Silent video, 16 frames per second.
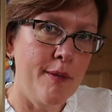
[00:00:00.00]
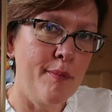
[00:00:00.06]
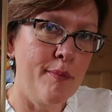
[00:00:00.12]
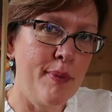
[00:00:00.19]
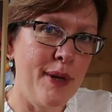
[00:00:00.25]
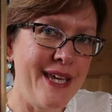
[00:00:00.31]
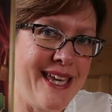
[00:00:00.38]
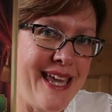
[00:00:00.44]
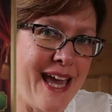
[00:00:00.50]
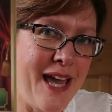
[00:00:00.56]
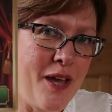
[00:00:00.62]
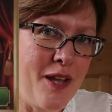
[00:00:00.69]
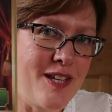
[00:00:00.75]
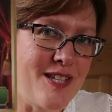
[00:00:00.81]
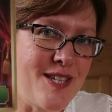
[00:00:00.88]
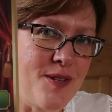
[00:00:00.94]
But
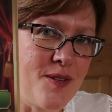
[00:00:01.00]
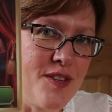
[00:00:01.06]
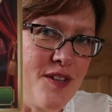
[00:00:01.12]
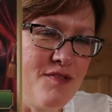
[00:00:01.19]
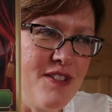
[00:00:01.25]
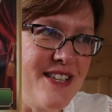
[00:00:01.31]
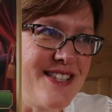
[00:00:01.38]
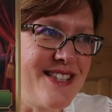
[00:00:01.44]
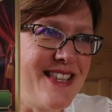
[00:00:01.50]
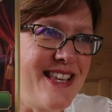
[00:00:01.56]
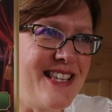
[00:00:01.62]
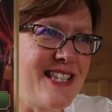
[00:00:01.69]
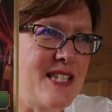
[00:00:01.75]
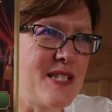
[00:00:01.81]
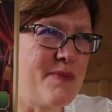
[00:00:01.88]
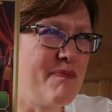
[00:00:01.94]
yet there is
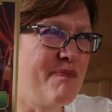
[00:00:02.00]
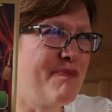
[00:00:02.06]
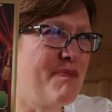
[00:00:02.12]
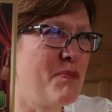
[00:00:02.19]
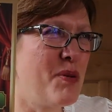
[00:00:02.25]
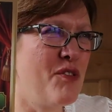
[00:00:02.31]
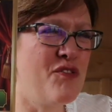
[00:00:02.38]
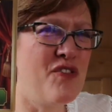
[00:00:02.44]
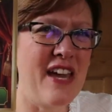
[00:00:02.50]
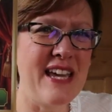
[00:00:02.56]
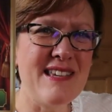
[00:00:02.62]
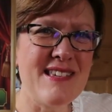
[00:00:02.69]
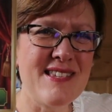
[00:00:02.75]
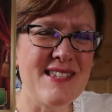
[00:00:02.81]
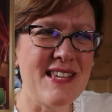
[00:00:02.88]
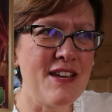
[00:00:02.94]
this
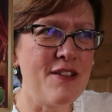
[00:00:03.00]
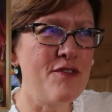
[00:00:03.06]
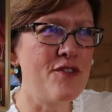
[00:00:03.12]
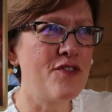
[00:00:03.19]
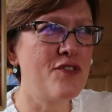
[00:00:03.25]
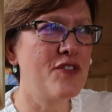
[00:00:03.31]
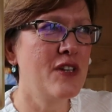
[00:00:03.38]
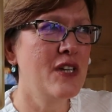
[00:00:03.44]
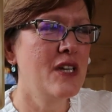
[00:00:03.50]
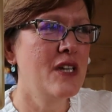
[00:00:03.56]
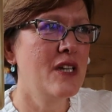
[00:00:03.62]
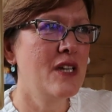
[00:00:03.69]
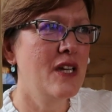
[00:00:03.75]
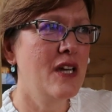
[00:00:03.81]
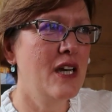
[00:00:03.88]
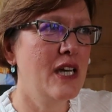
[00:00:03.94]
pervasive
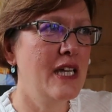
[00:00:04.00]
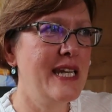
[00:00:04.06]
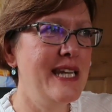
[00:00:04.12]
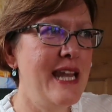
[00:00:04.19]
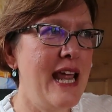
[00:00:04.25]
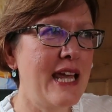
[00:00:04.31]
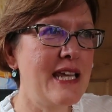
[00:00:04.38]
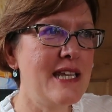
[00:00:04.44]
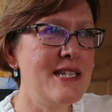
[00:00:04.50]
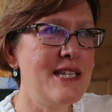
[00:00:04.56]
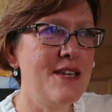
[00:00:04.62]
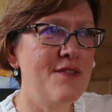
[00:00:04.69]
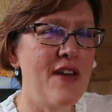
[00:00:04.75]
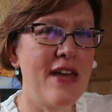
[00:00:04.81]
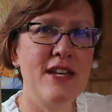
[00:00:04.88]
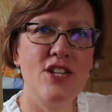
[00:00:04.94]

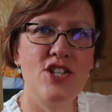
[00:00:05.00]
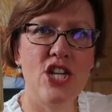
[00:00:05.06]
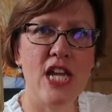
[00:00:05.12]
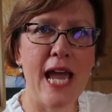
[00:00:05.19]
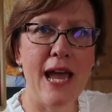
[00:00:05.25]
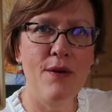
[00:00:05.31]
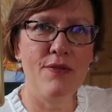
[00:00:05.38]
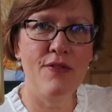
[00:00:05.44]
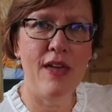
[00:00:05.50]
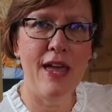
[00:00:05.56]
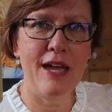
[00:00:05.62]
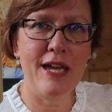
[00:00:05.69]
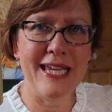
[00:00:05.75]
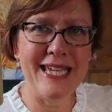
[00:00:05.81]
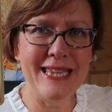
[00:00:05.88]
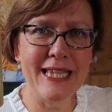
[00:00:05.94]
negative energy out
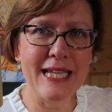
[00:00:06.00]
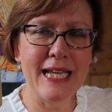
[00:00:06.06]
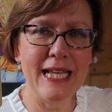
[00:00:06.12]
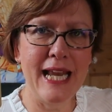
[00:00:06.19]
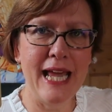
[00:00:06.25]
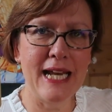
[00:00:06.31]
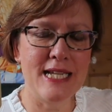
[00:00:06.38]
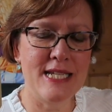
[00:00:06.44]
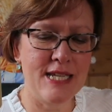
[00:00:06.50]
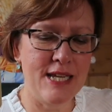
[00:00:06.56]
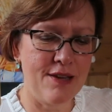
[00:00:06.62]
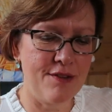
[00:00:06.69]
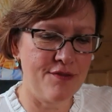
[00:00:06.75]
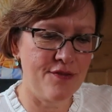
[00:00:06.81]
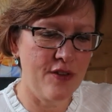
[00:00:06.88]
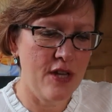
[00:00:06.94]
there in the
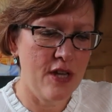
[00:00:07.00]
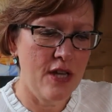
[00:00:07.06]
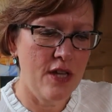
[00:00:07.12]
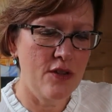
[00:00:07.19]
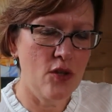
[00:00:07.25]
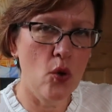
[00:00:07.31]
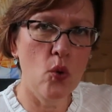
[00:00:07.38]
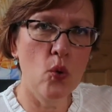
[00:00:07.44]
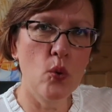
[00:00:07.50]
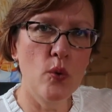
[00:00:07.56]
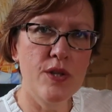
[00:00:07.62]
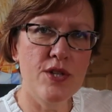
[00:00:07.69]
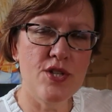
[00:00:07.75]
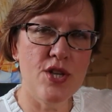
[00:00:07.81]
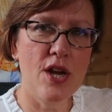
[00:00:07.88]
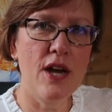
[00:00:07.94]
collective that all
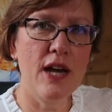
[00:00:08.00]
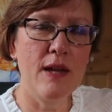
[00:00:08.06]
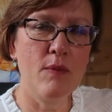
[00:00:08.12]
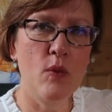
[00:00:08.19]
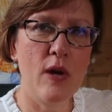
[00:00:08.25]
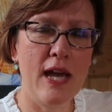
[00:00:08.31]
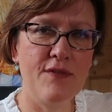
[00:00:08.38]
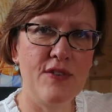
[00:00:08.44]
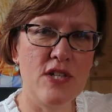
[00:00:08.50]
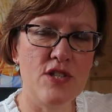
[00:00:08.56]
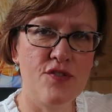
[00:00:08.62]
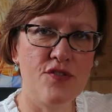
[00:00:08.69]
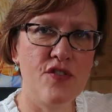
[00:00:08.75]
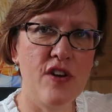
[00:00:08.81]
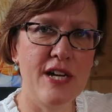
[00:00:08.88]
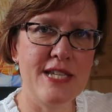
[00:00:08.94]
the time we're having
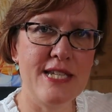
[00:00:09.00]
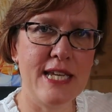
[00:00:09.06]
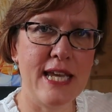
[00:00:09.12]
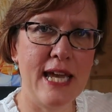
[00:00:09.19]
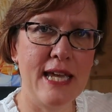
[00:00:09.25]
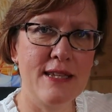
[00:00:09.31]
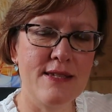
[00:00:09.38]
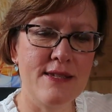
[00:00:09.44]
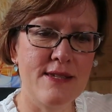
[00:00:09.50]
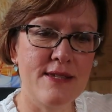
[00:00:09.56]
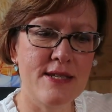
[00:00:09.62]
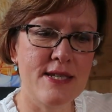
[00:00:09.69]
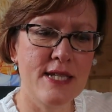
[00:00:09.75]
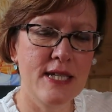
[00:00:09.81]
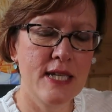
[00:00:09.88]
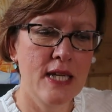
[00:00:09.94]
to fight
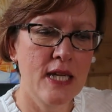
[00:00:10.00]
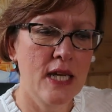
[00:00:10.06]
against.